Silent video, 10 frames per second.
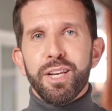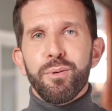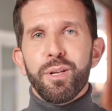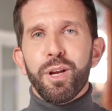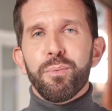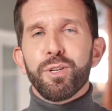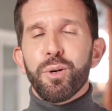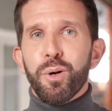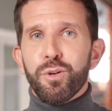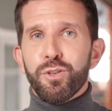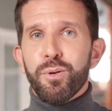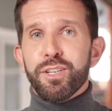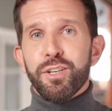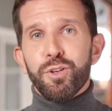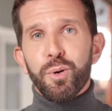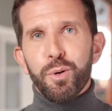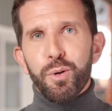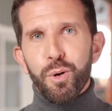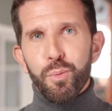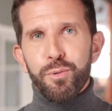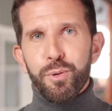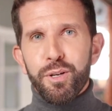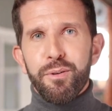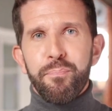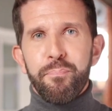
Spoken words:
even comes close to its historical equivalent.